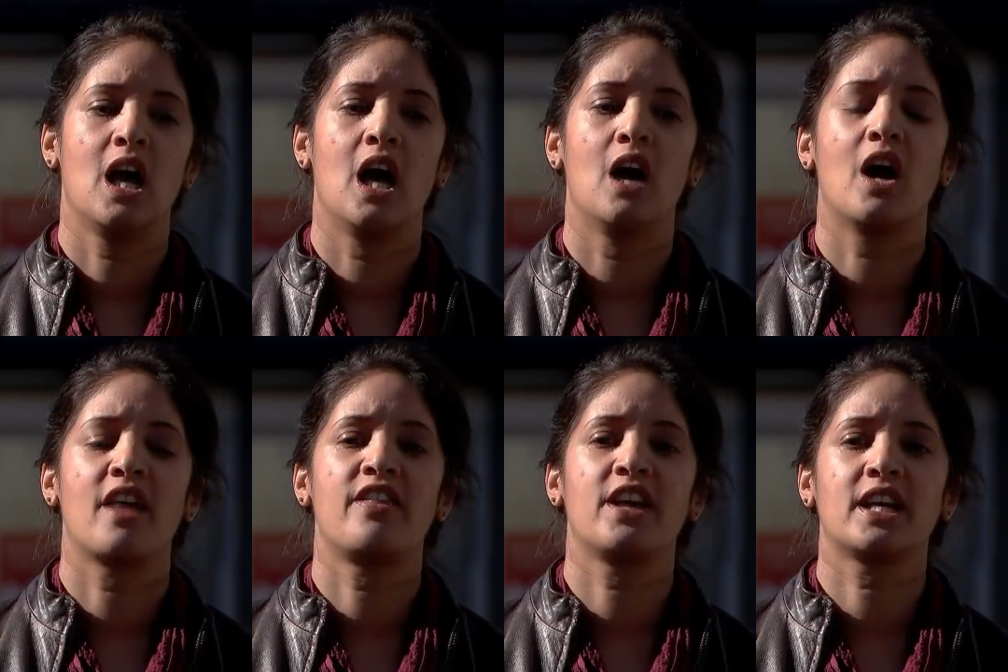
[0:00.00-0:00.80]
uh,
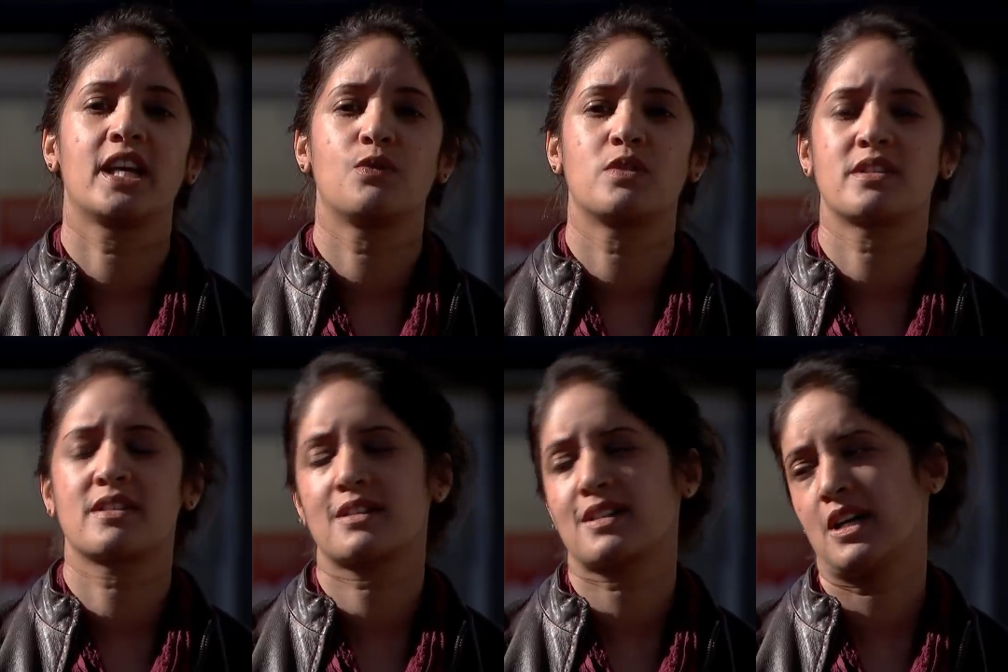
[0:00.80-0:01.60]
I think it
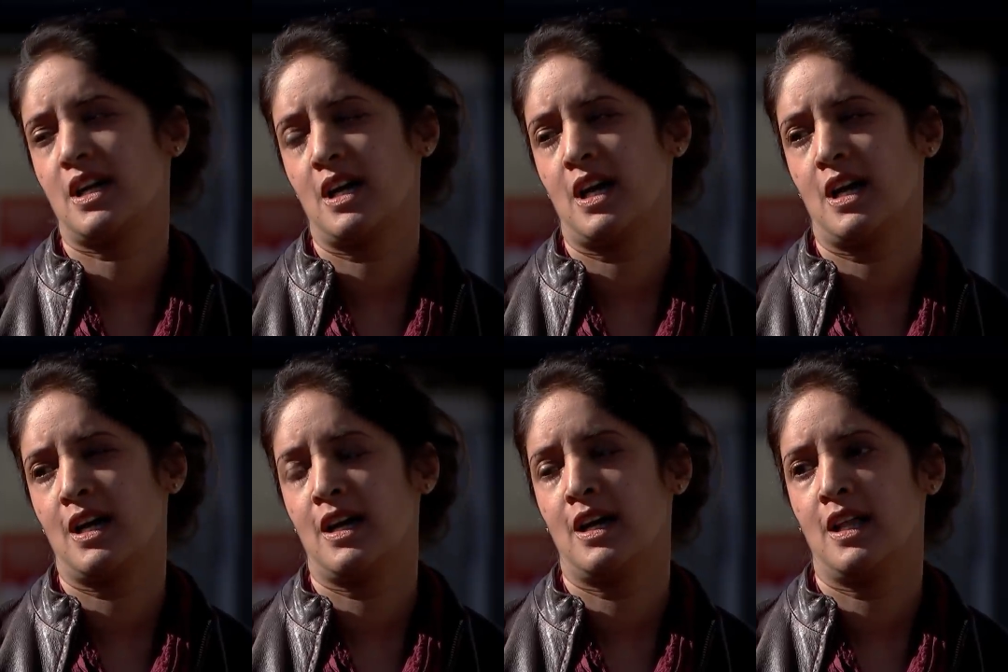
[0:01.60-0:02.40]
was
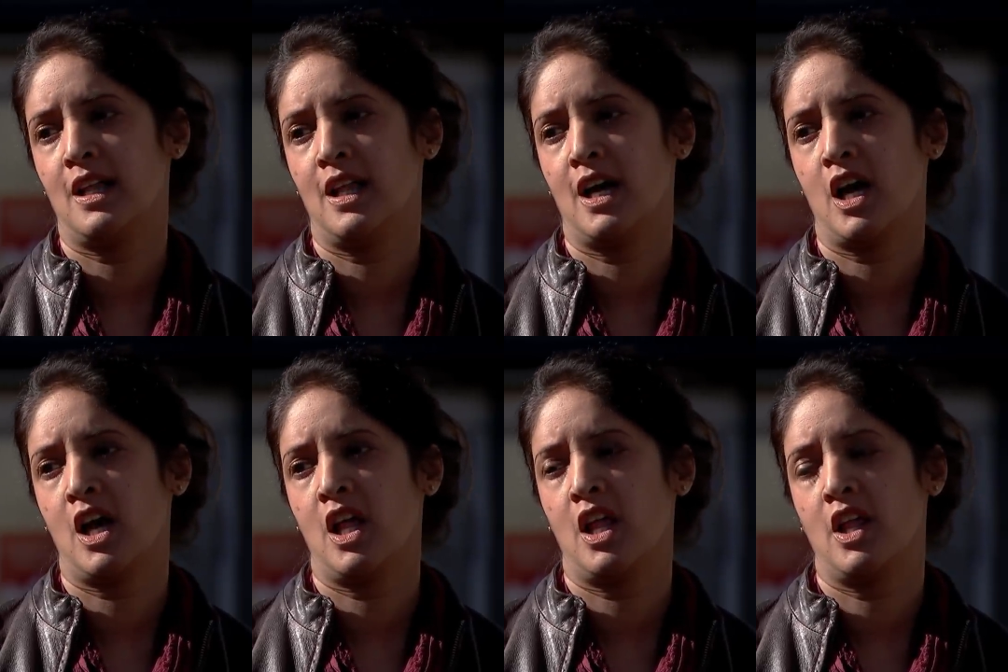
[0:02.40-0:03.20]

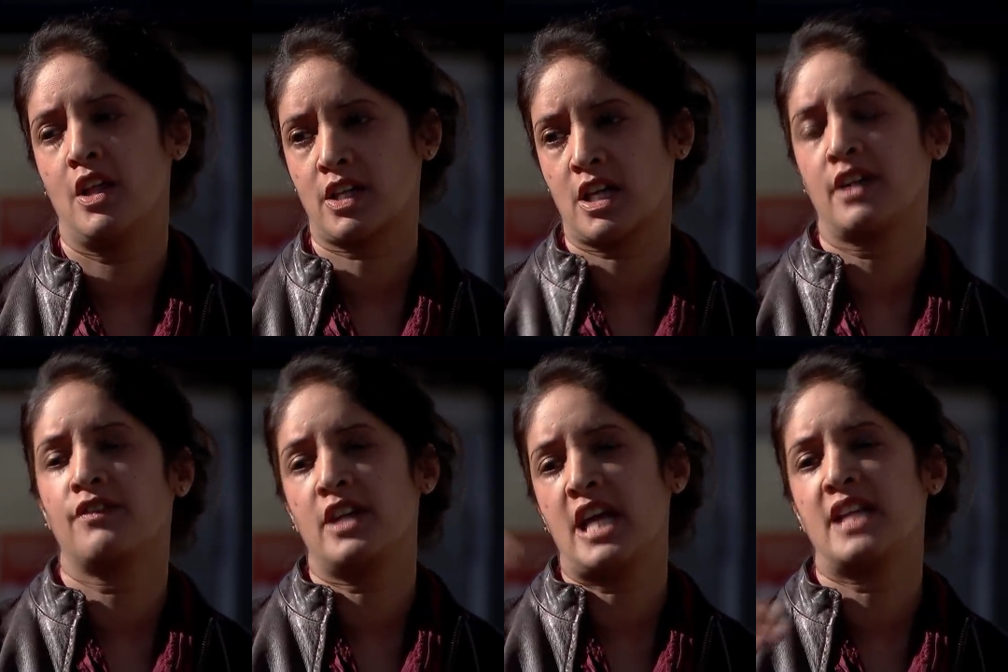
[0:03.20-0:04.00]
uh, kind
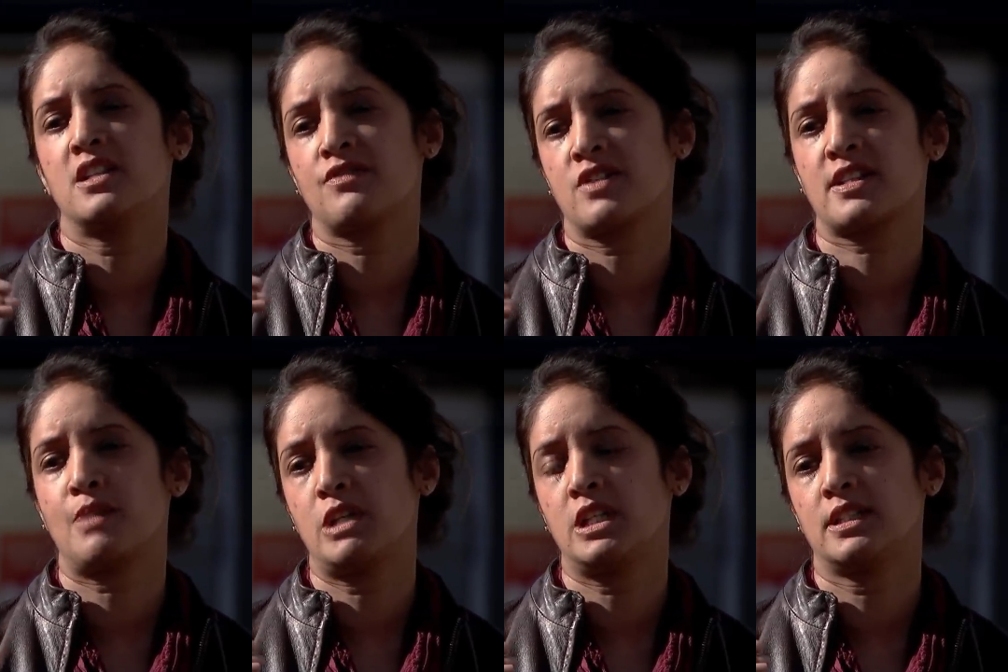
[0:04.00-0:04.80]
of at the end of the
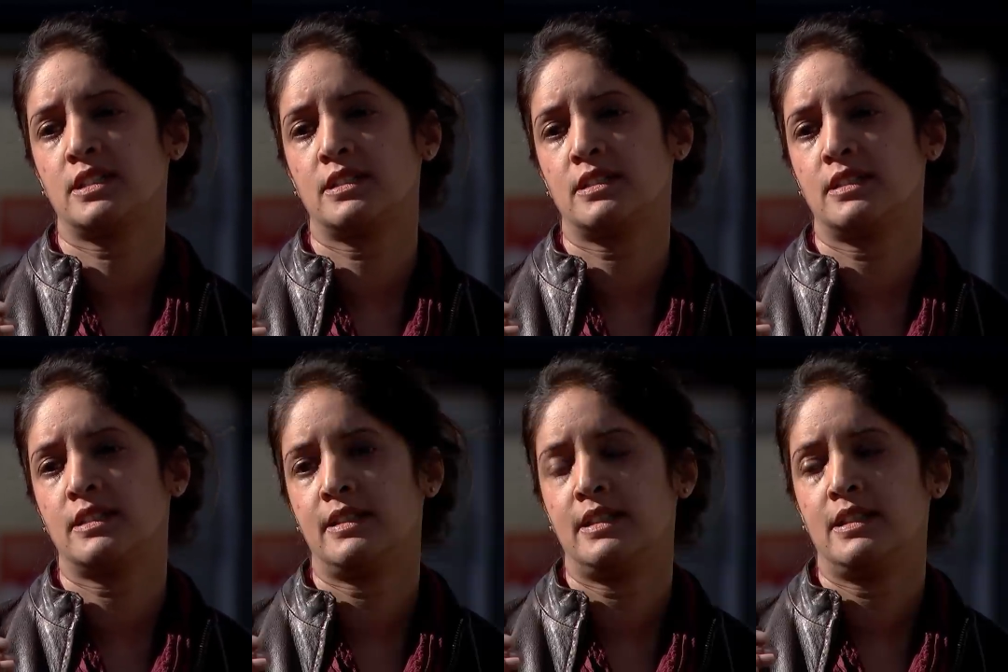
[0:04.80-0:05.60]
summer
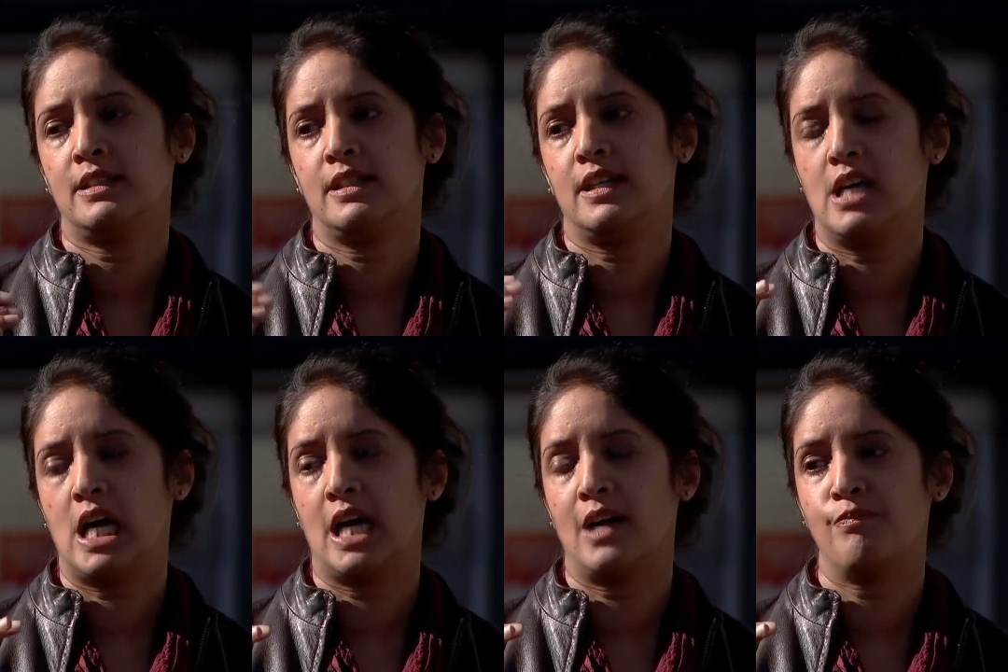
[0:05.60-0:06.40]

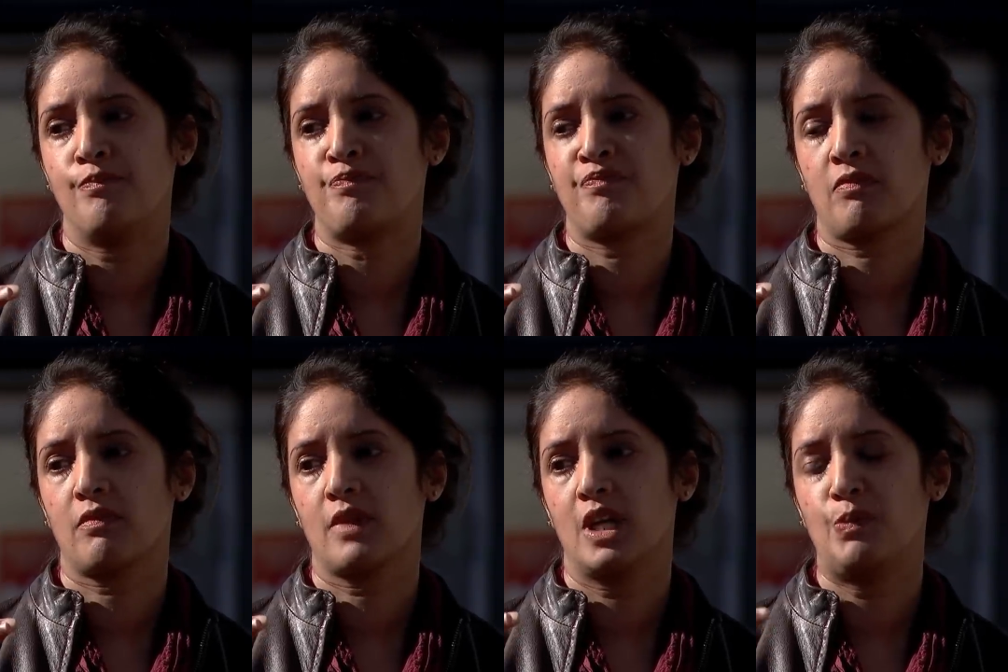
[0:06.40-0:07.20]
um,
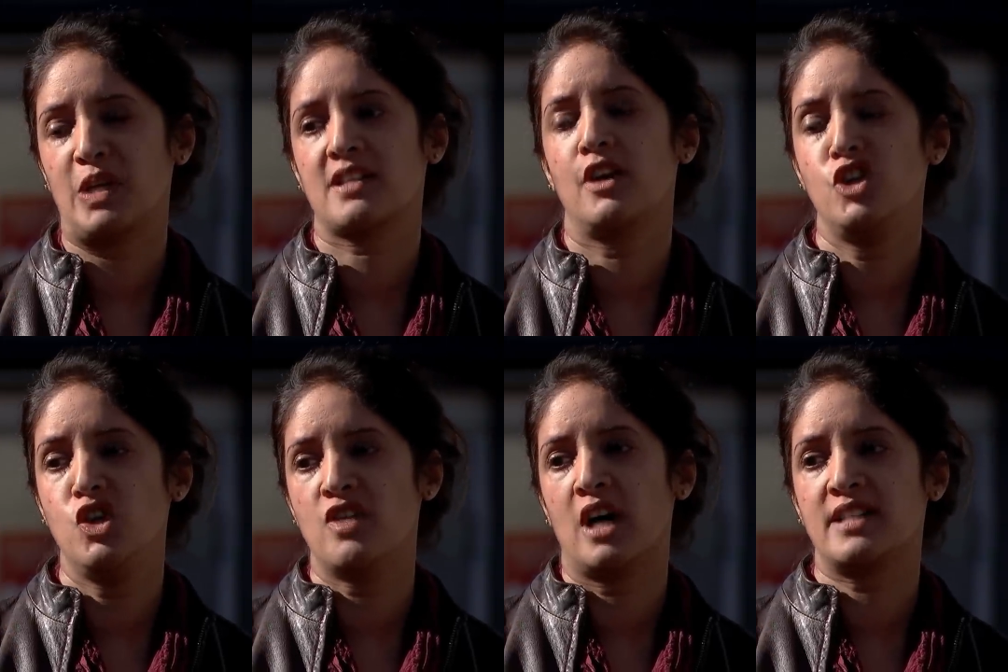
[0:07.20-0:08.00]
because I
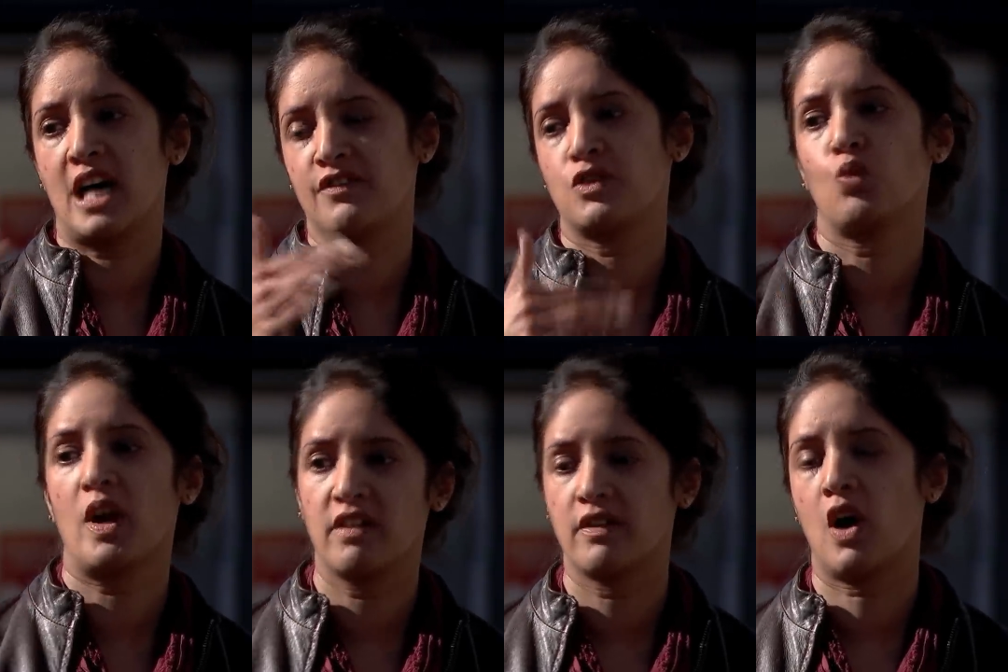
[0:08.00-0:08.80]
knew that I'd have to
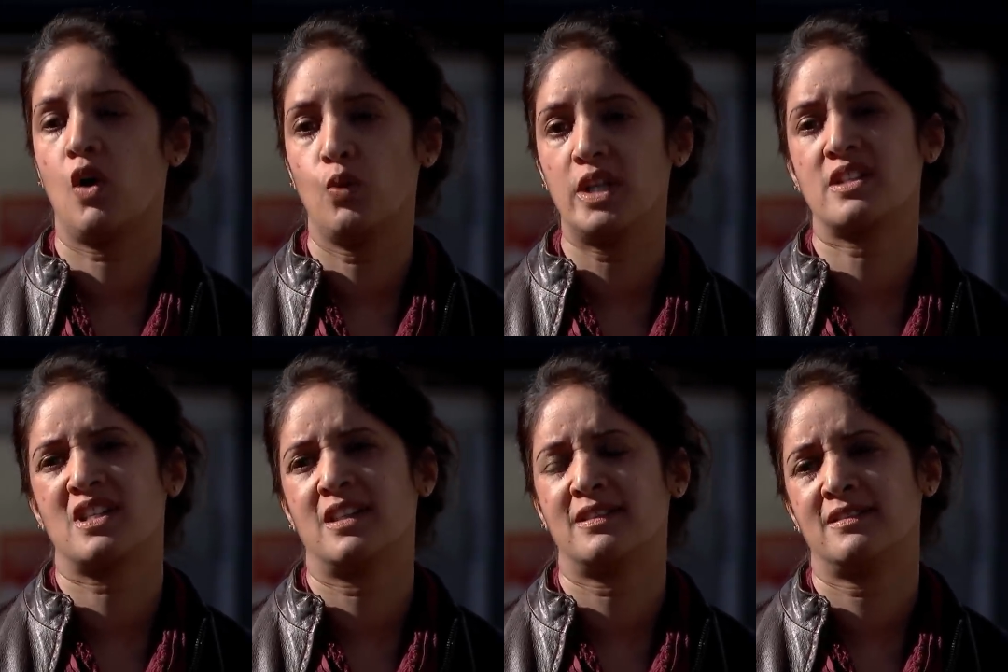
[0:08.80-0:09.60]
weather the whole
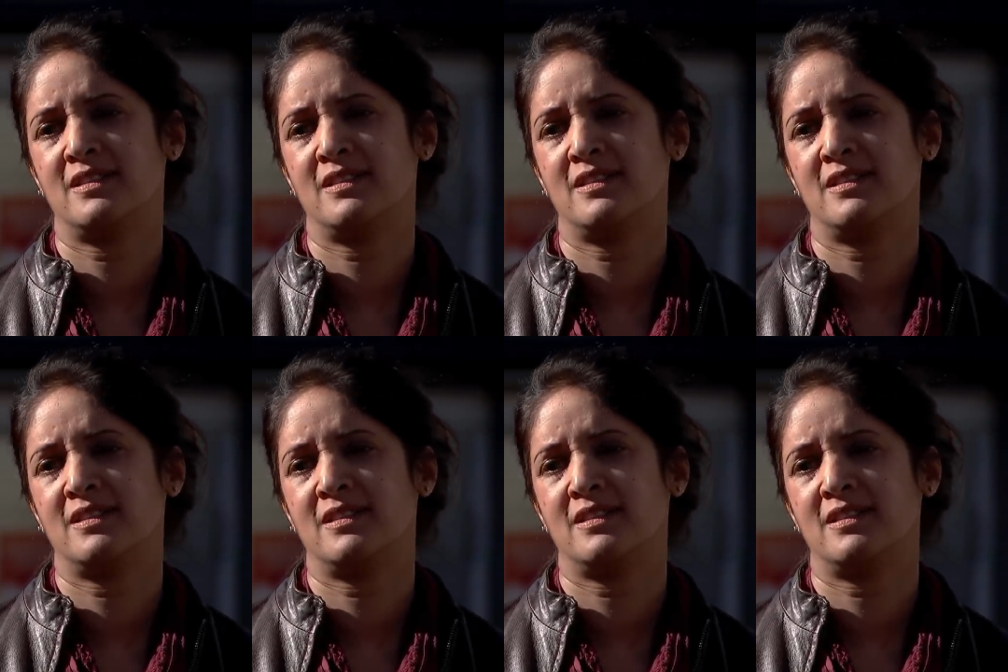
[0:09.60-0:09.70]
winter.